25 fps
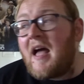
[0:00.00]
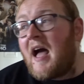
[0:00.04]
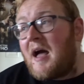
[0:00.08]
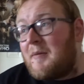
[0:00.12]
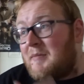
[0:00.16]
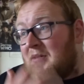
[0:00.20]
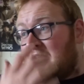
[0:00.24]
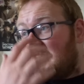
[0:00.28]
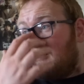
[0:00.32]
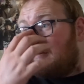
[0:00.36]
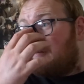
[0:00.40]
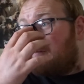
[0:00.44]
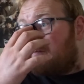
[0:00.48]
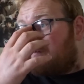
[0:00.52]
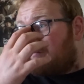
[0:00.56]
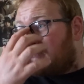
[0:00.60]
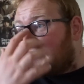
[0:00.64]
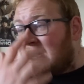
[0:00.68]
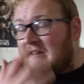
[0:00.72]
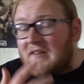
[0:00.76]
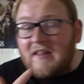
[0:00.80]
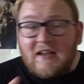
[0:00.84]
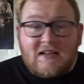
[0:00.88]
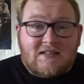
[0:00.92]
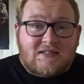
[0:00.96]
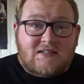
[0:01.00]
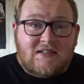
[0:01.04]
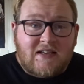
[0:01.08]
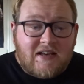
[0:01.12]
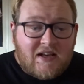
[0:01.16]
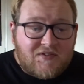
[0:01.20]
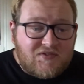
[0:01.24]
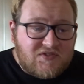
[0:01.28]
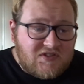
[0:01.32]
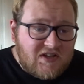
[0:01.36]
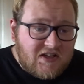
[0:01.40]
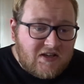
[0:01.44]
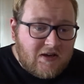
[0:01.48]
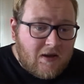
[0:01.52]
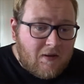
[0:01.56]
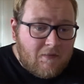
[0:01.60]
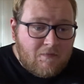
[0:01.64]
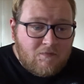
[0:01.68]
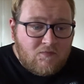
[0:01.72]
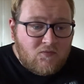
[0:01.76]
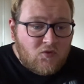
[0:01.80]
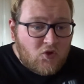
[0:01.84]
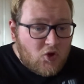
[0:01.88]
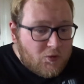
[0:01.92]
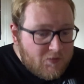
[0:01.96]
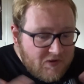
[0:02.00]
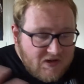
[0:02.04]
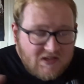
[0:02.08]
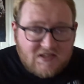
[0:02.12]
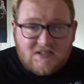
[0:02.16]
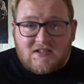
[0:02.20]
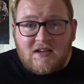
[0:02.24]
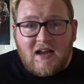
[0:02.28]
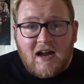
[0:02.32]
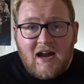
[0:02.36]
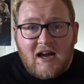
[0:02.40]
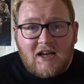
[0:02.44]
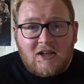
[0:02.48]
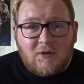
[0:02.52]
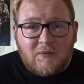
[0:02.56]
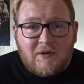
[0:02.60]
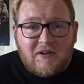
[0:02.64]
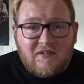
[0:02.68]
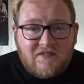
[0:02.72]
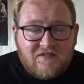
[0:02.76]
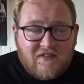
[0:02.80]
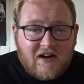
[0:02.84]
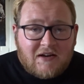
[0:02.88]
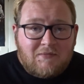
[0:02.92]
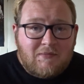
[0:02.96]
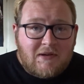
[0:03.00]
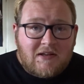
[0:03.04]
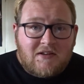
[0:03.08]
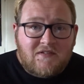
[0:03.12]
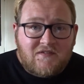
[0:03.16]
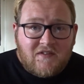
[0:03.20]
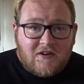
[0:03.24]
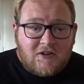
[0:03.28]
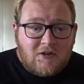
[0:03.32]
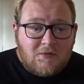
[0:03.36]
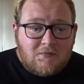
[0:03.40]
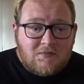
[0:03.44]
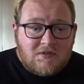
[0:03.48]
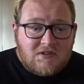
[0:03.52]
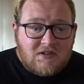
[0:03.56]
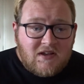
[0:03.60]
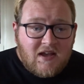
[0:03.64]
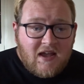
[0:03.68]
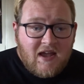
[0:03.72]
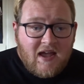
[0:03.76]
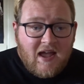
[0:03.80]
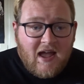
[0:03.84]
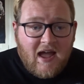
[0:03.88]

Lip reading: I mean, like I said, I've seen numerous Halloween fan-made films